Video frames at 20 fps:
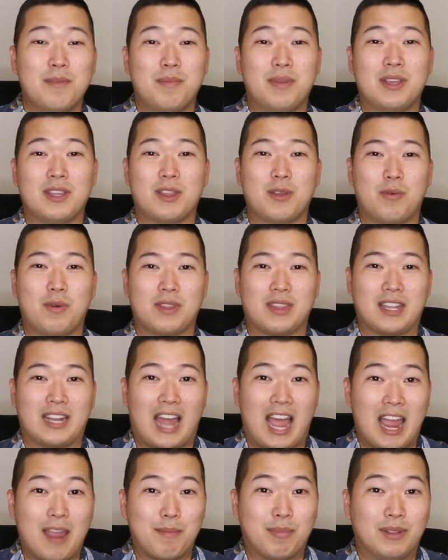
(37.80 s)
being the one that
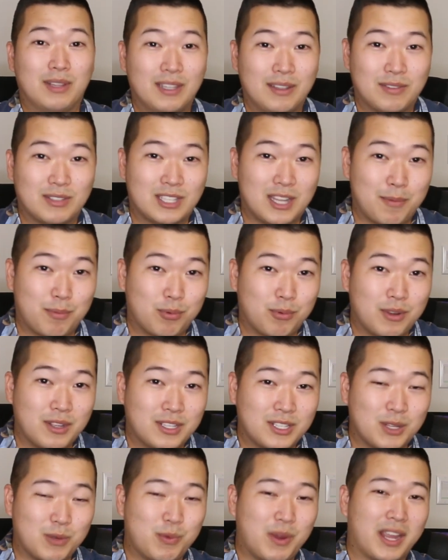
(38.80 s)
I believe
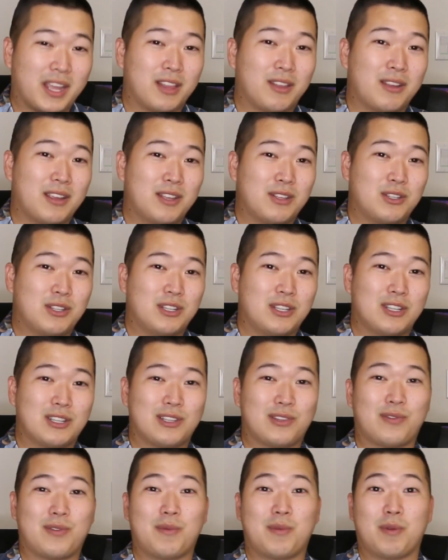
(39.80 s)
separates the regular
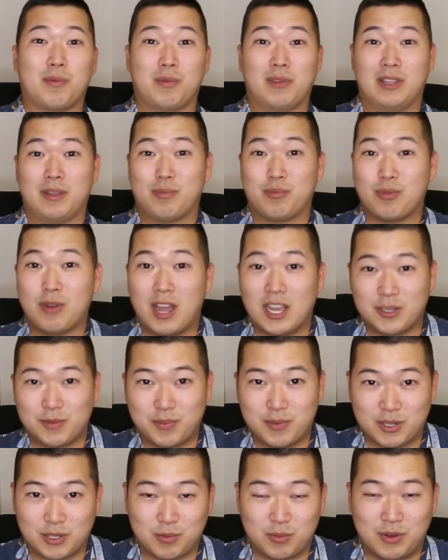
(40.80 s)
engineers from the really
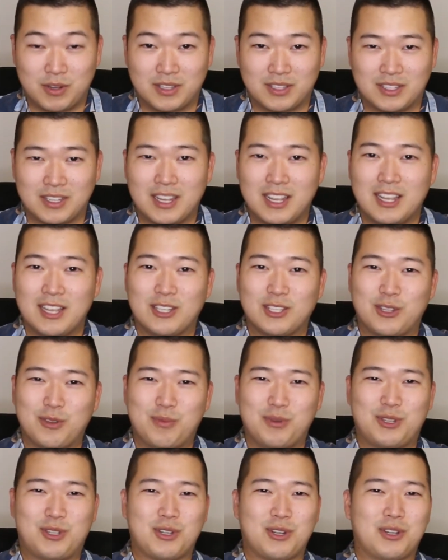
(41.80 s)
prosperous ones. So
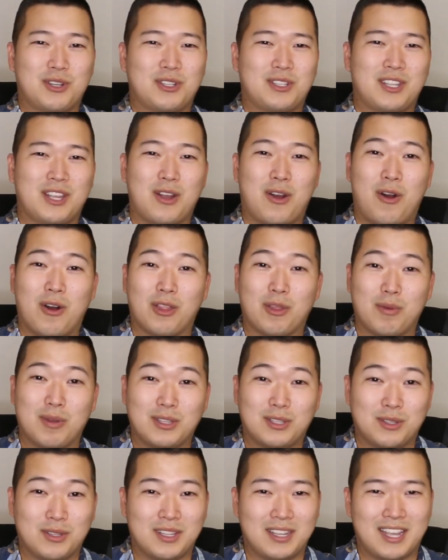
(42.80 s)
be sure to stay all the way
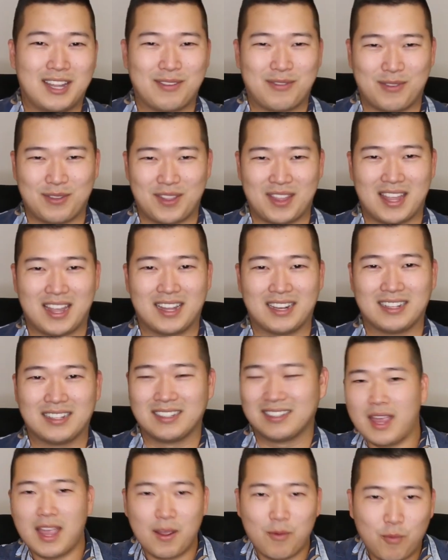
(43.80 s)
to the end for that.
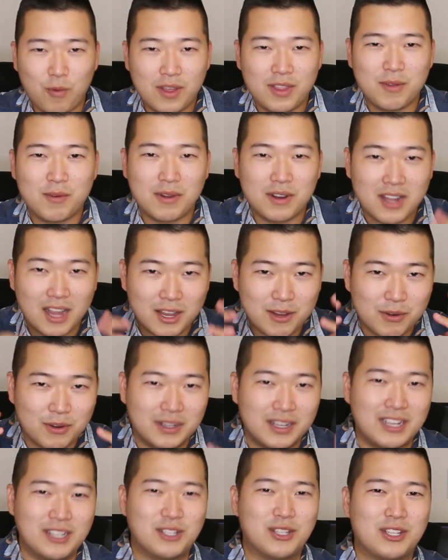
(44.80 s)
And whether or not you're
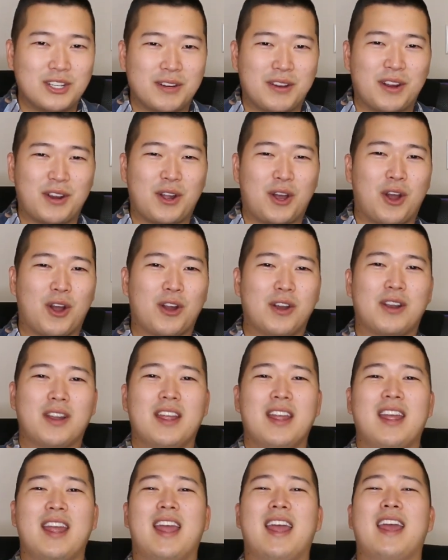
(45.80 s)
an engineer at heart,
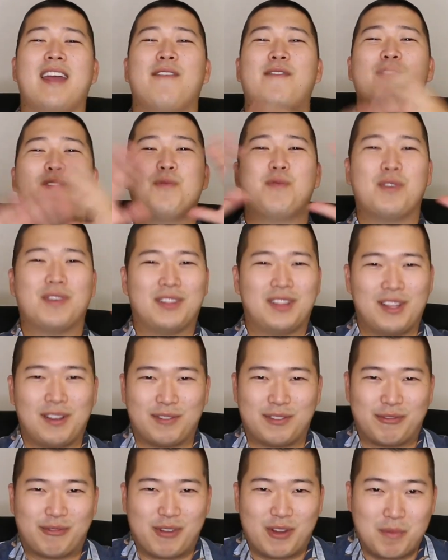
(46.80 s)
everyone
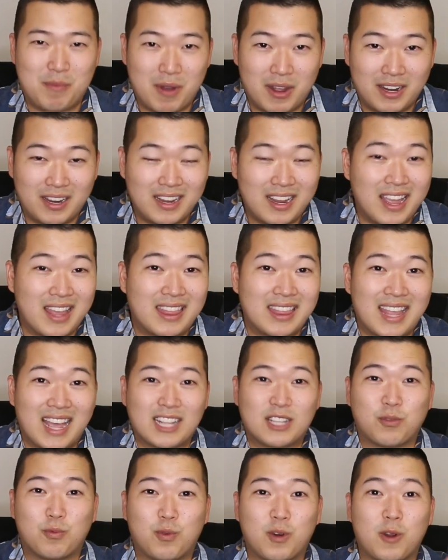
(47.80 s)
loves free money, and
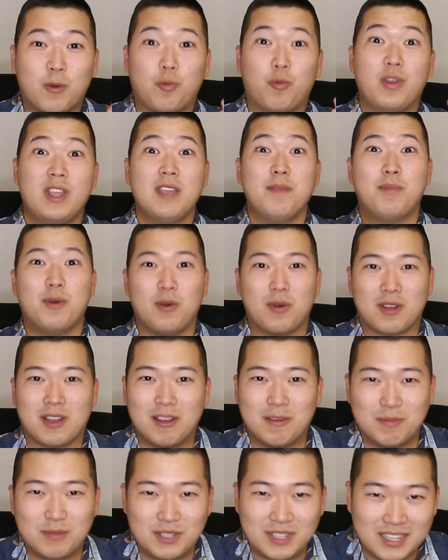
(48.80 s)
that's where Webull
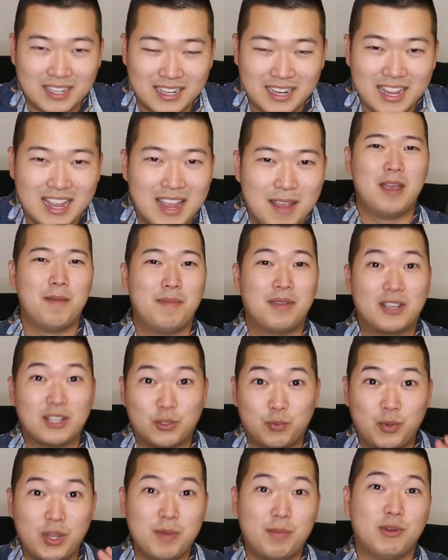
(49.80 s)
comes in,
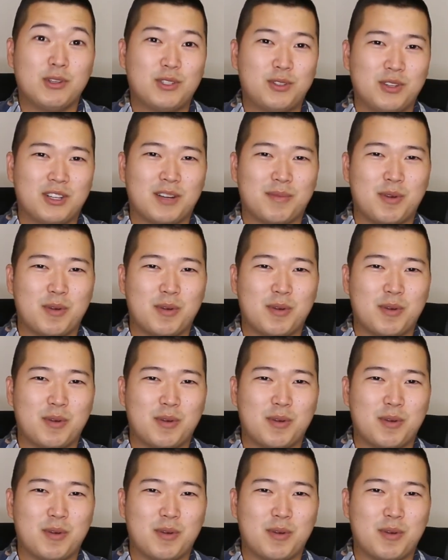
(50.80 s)
because Webull is doing a